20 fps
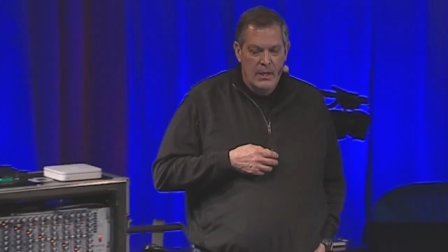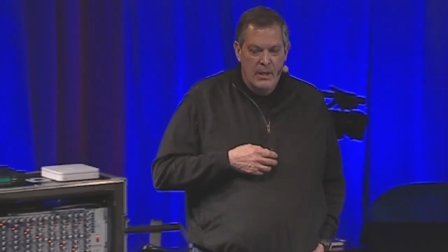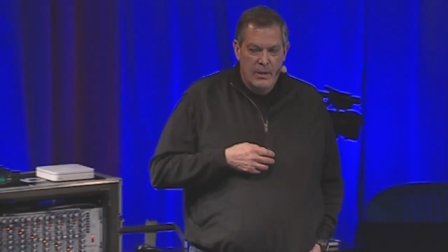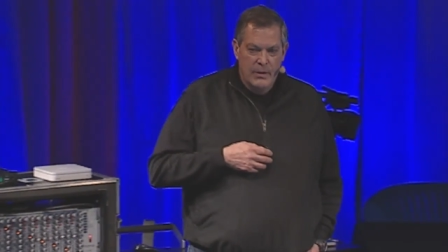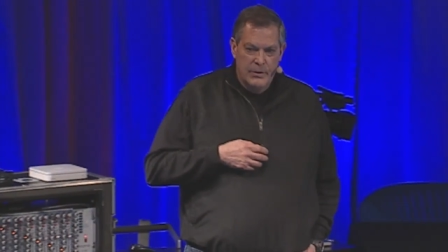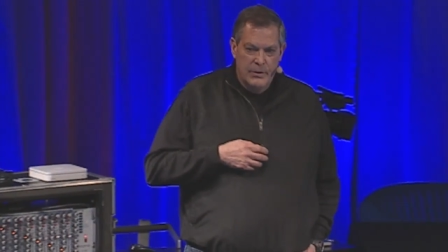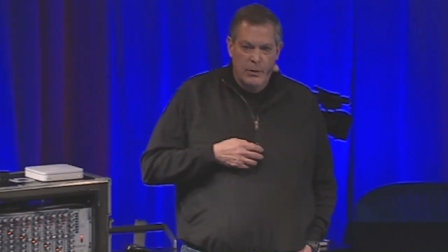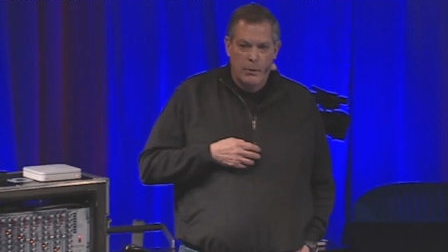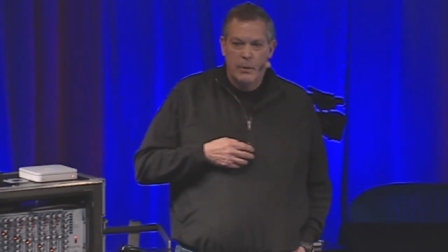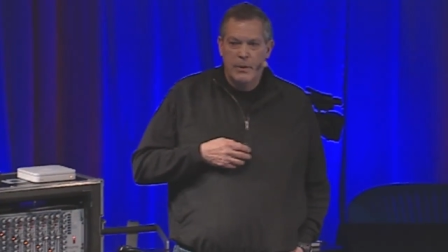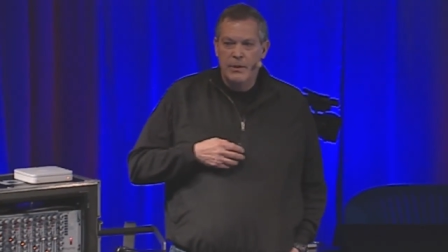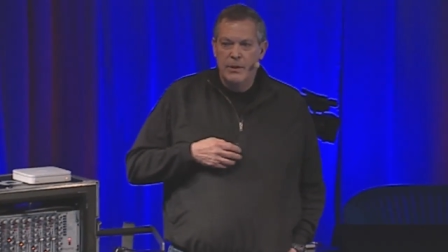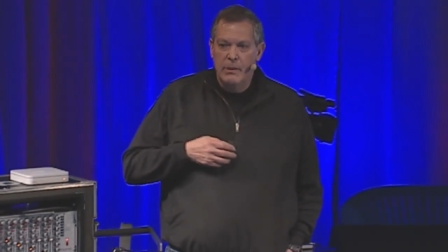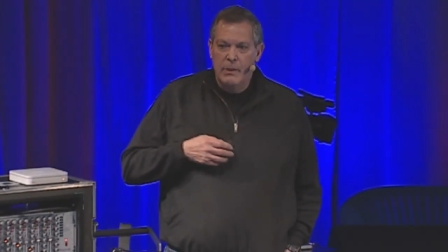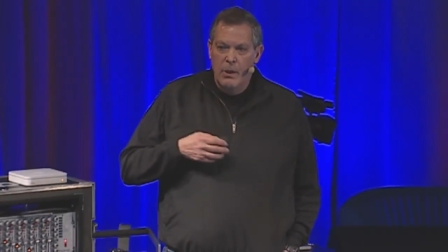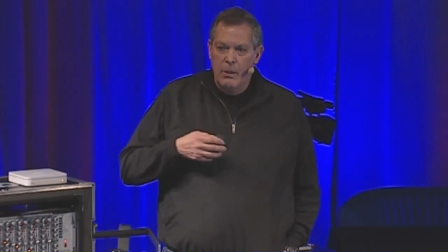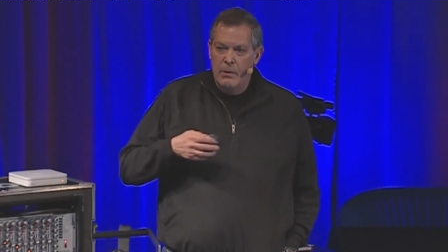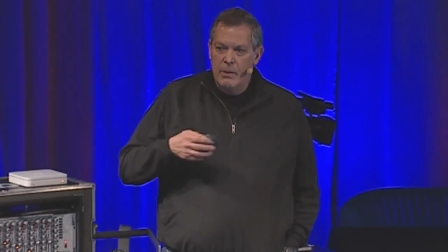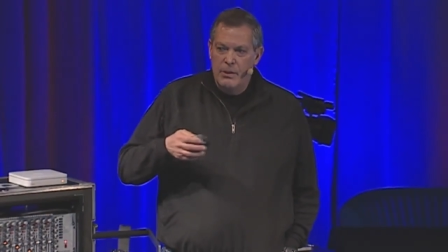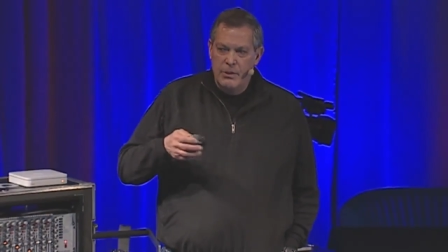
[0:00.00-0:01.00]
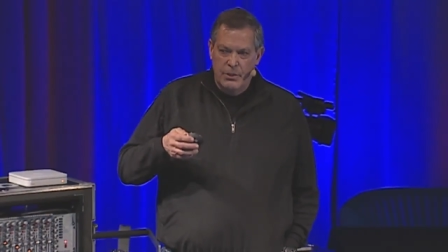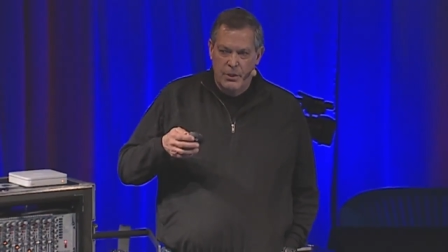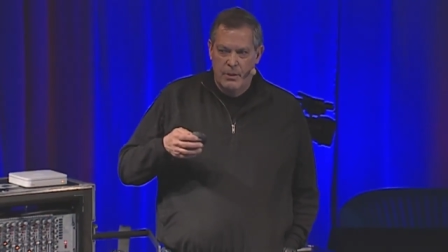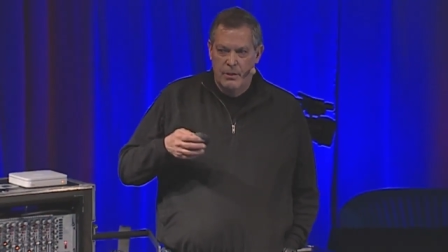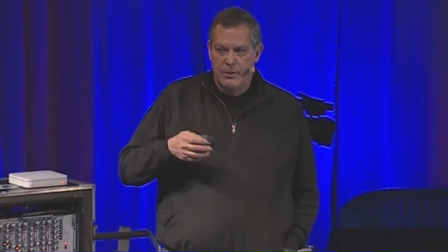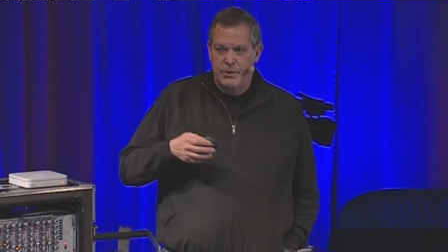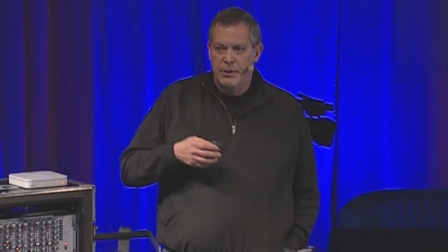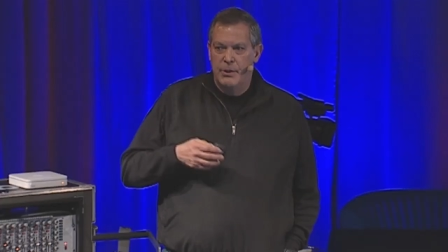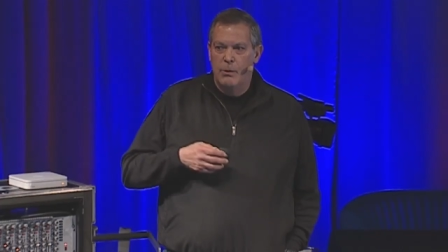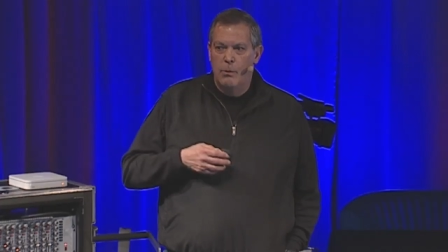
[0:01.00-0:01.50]
So when you go to
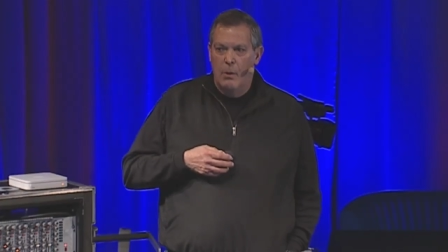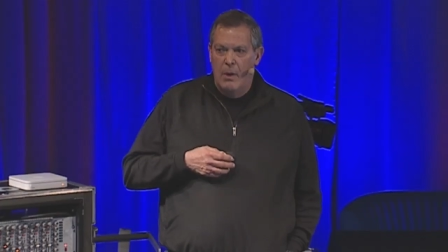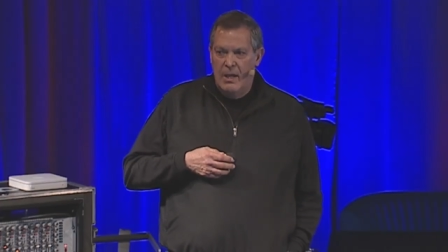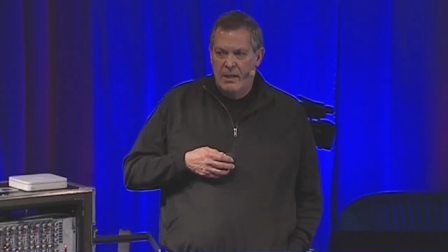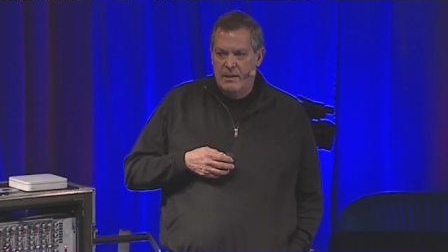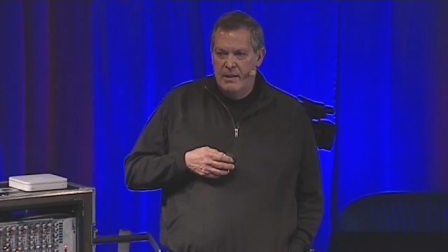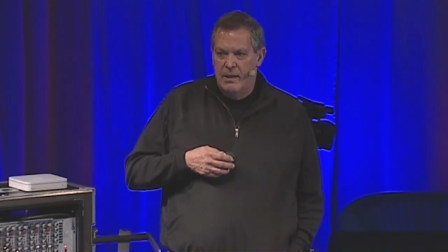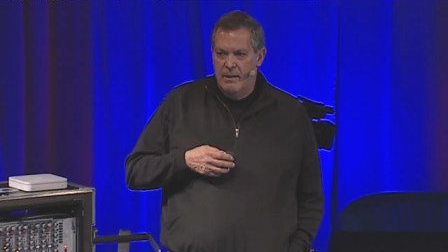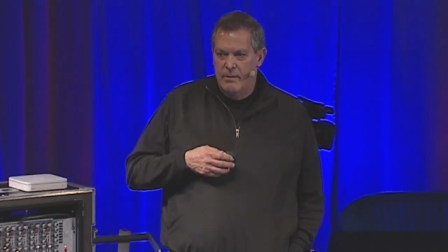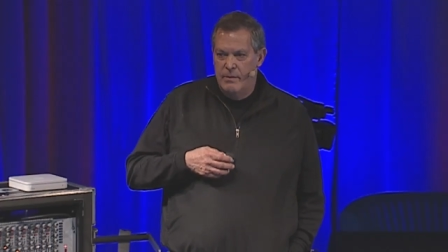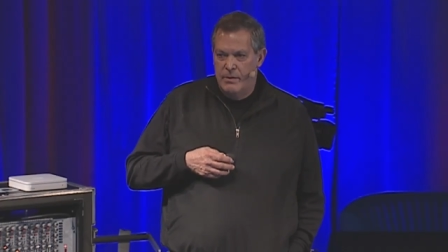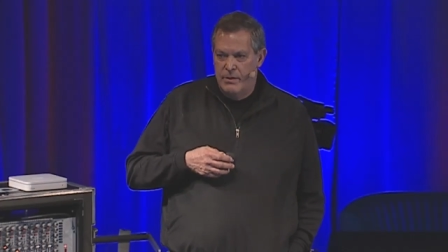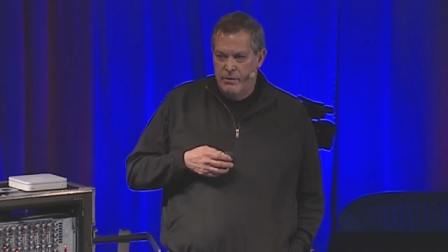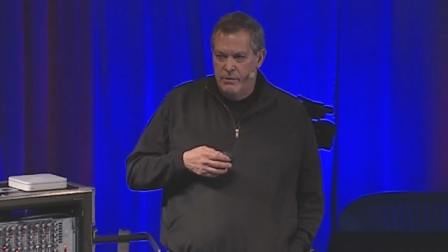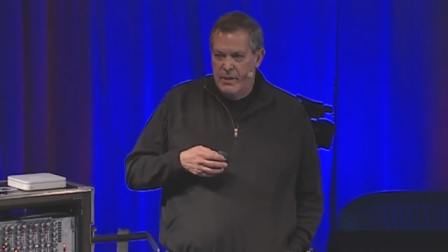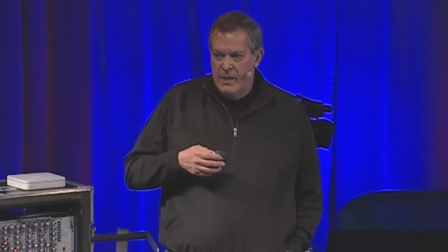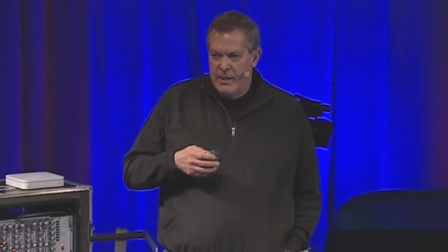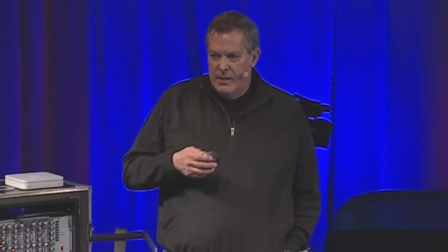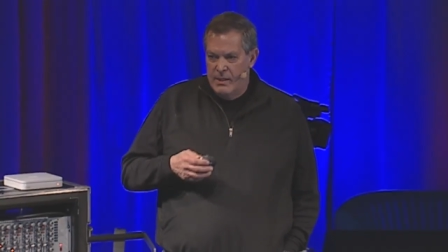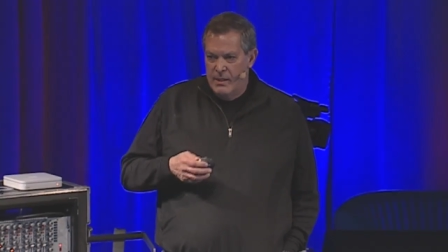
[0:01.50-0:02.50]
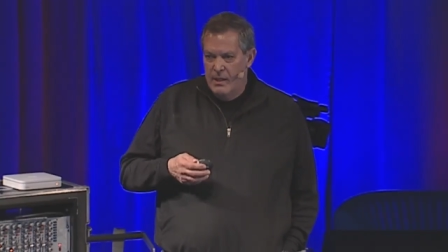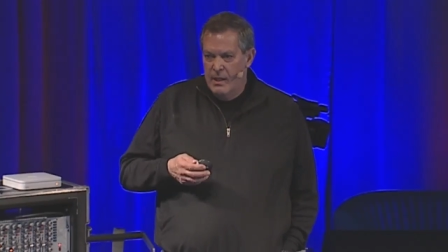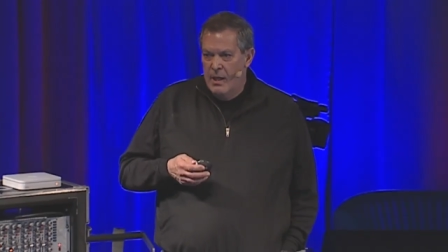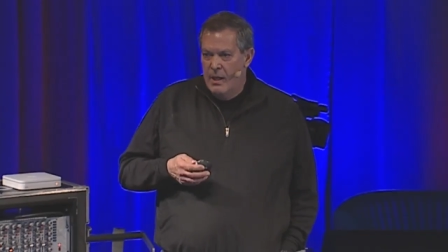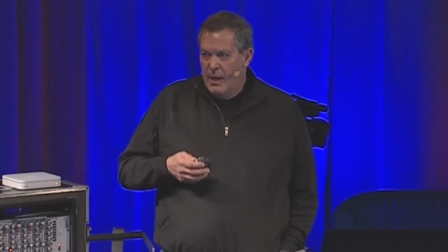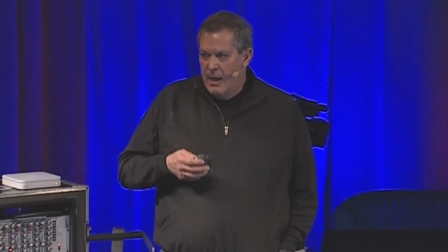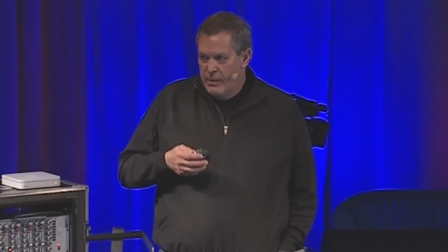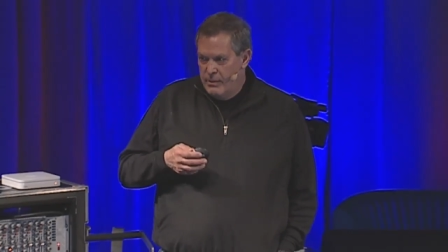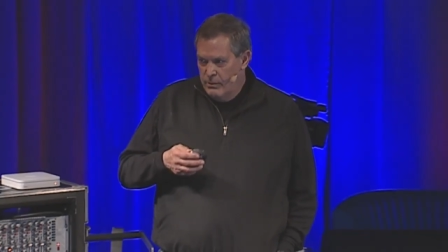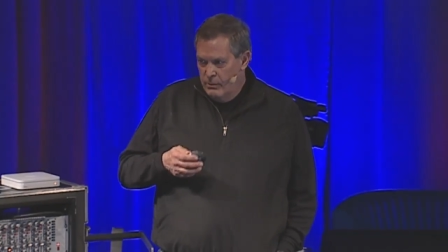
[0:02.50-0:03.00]
church or you walk down the street
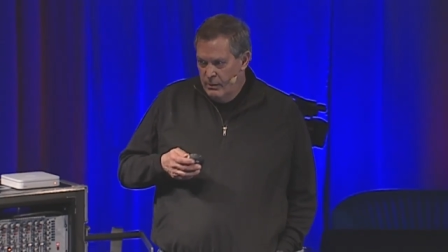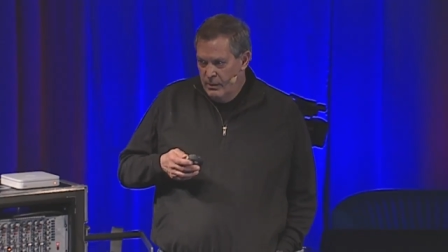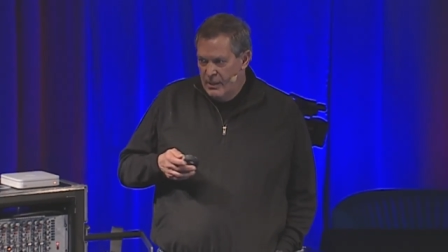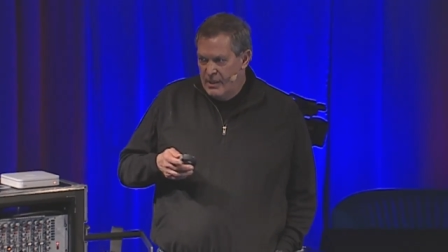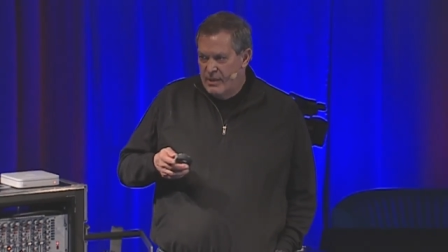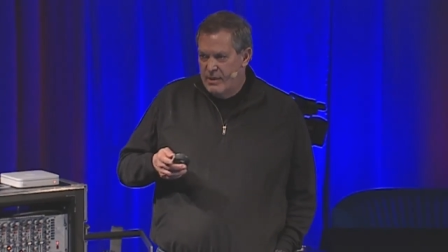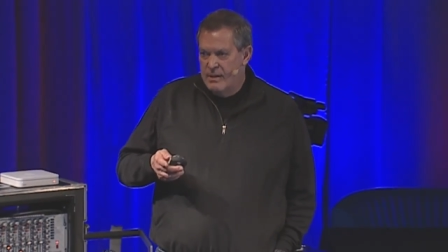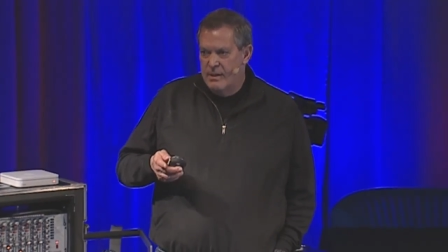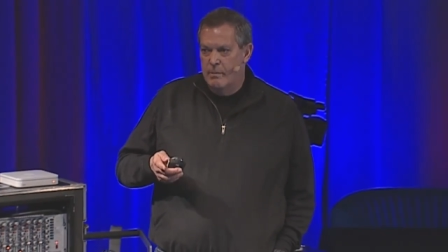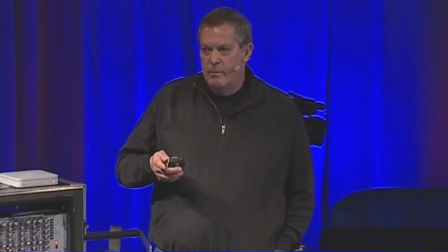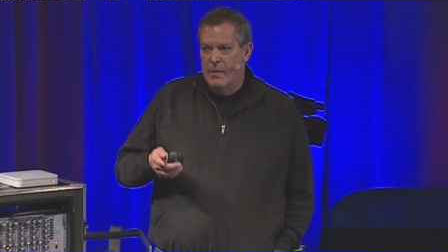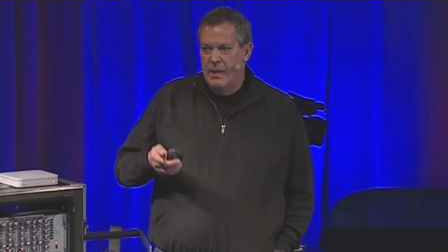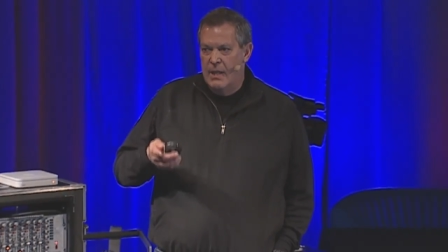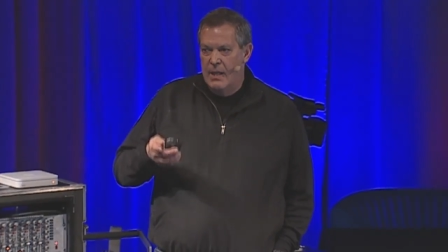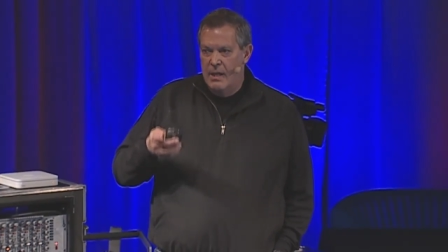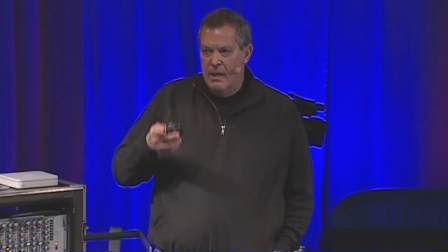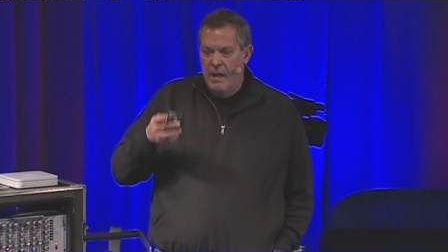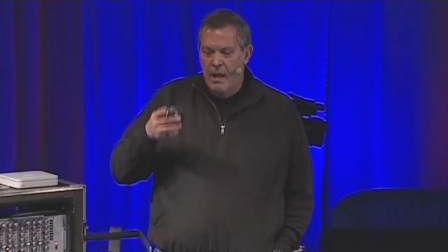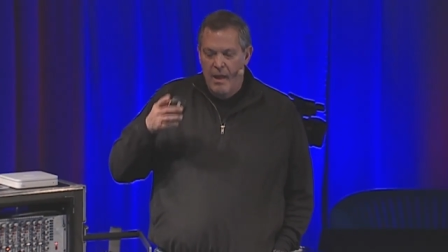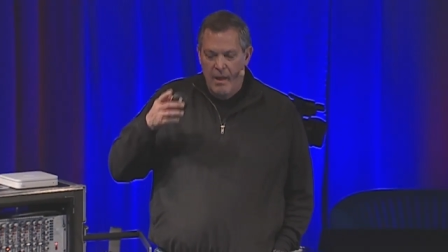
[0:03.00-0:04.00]
and you look at somebody,